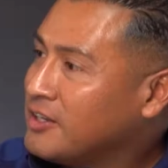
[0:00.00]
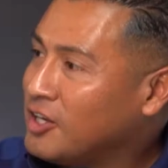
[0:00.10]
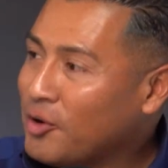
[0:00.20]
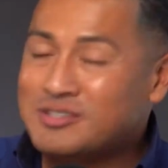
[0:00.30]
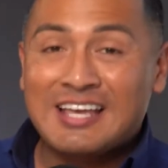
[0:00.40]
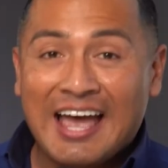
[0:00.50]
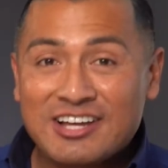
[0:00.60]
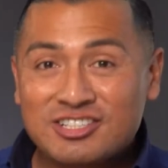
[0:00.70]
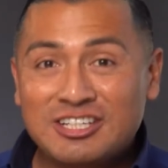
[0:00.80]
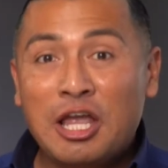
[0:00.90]
you know, to
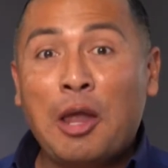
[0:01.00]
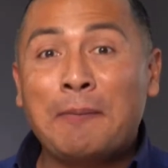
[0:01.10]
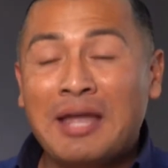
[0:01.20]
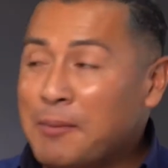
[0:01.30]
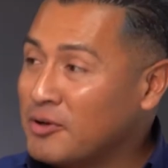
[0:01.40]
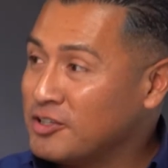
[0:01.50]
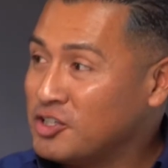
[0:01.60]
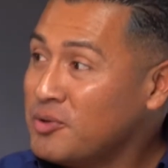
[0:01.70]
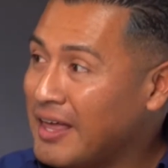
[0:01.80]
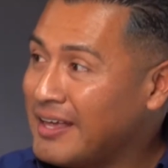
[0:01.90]
actually be able to
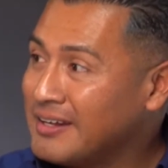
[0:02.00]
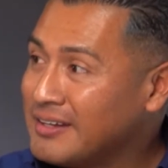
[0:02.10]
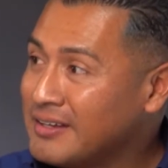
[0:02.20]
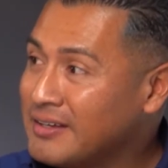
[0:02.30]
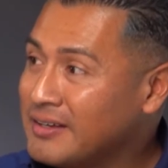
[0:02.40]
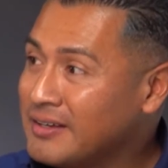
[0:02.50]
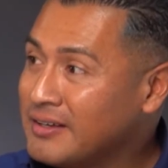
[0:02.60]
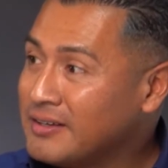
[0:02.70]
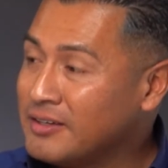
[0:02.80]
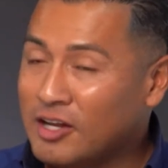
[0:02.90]
do that. Yeah.
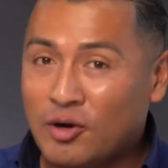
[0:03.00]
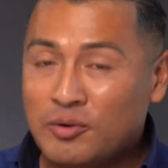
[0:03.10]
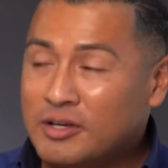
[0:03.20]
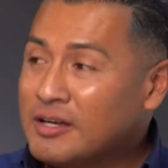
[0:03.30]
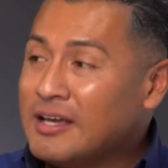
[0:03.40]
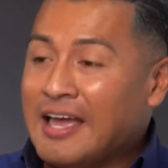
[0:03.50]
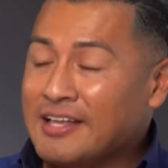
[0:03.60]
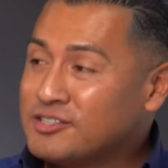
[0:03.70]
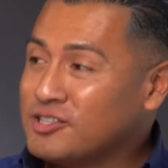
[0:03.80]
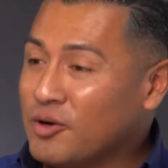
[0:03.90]
You know,
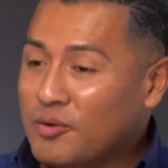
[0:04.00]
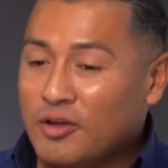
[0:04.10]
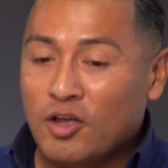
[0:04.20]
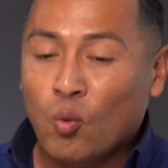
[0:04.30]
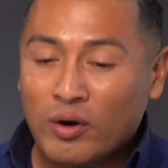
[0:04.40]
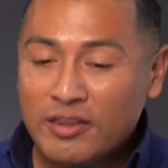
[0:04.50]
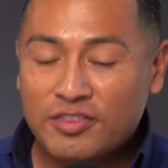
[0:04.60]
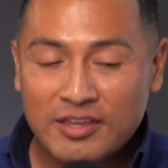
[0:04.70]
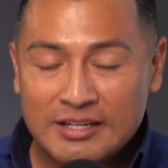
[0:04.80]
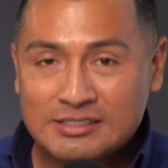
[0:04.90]
and so one of the
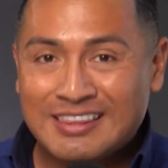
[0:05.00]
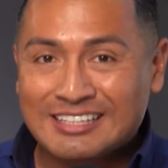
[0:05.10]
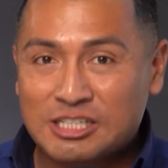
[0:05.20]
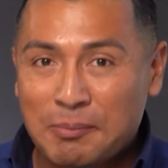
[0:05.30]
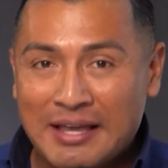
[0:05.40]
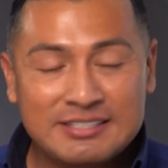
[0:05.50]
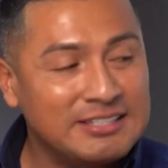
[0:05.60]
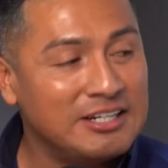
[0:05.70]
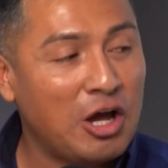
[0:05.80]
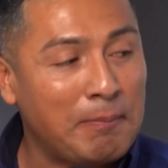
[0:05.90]
things that's
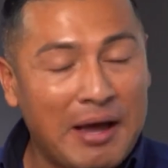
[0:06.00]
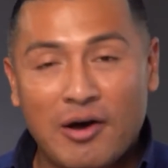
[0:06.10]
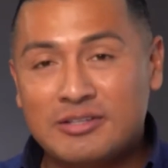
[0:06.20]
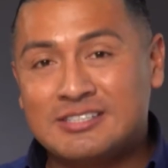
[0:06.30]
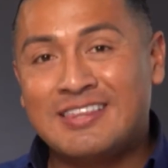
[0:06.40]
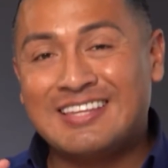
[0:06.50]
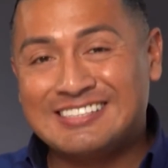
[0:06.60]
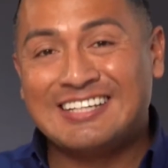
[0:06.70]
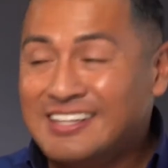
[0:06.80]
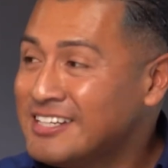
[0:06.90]
amazing about
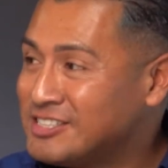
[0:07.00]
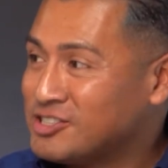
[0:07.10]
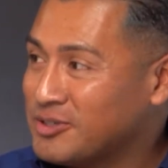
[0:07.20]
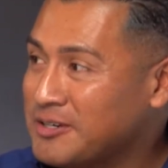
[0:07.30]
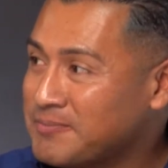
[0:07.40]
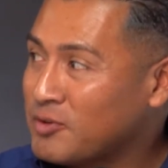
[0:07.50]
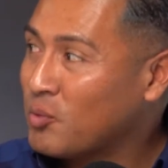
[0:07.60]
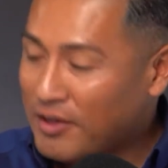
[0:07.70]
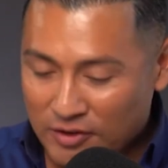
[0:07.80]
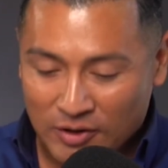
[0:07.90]
this industry,
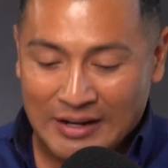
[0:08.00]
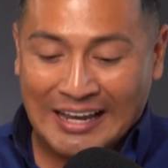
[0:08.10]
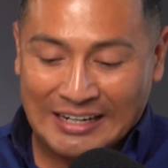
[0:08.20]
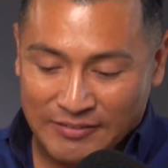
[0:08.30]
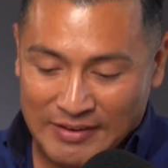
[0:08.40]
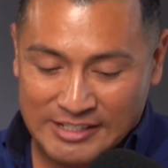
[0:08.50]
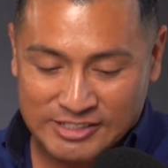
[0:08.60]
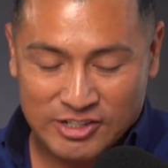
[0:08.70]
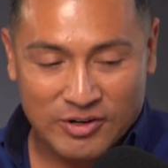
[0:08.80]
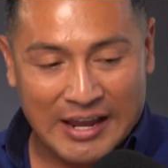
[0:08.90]
whether an
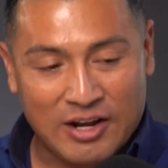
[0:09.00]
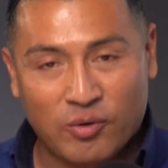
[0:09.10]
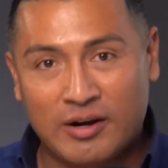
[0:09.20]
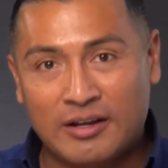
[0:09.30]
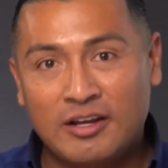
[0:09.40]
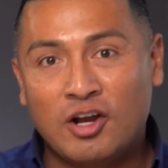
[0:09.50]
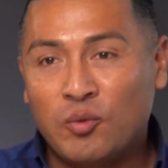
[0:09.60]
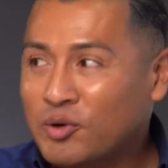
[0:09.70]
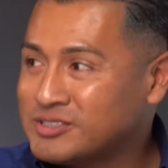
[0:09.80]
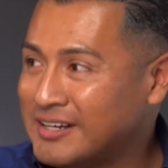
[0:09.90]
investor and or a
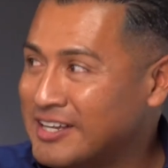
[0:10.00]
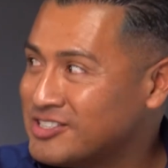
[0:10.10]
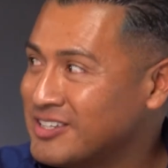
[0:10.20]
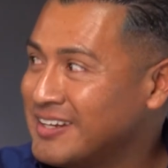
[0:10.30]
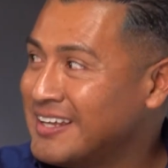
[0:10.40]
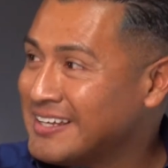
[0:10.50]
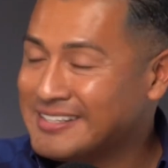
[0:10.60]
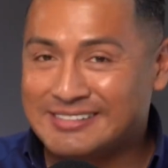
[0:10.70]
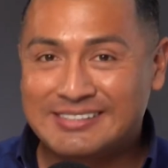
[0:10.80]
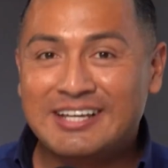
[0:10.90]
real estate agent,
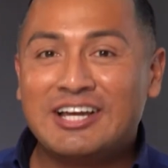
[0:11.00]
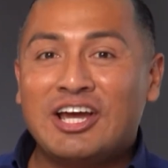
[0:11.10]
is